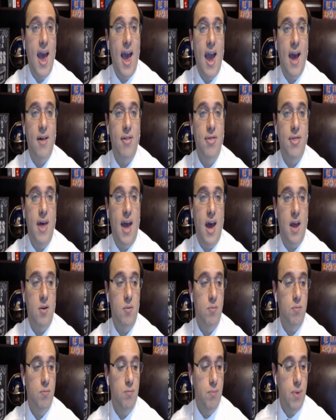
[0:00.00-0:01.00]
And
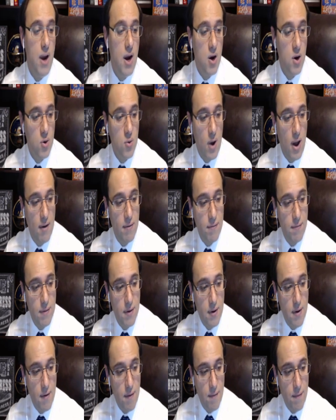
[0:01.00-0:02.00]
then paragraph
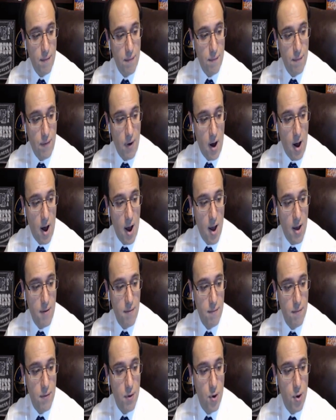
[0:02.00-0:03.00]

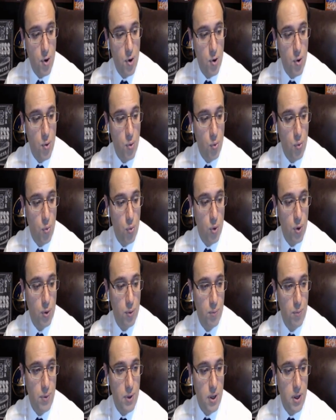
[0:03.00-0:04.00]
five
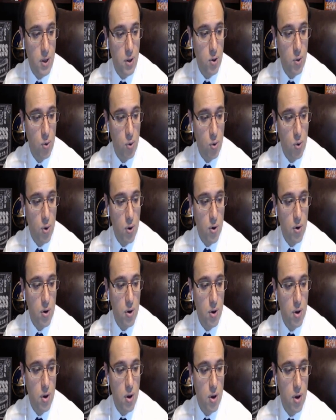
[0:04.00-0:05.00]
will be your